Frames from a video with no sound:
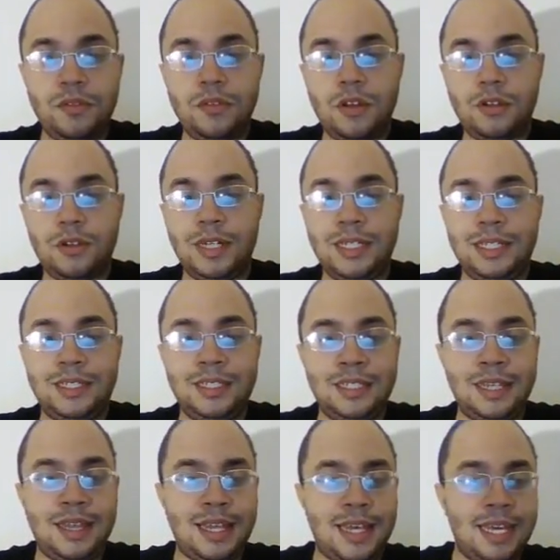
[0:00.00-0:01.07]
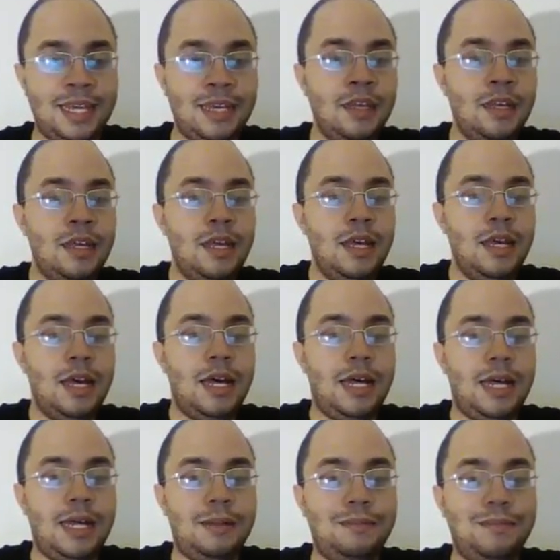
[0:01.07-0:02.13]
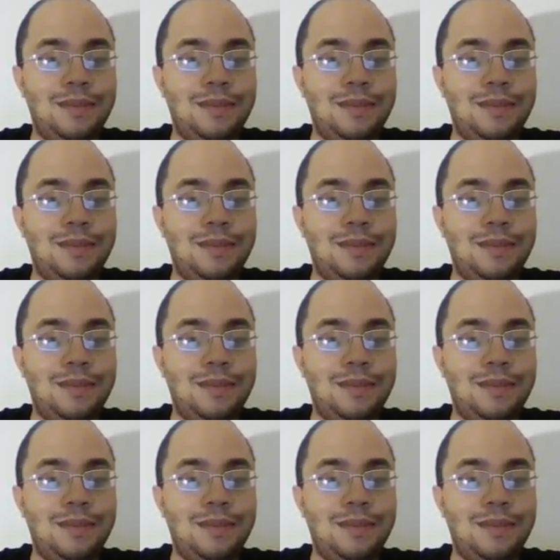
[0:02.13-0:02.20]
Alright, this is a thing. I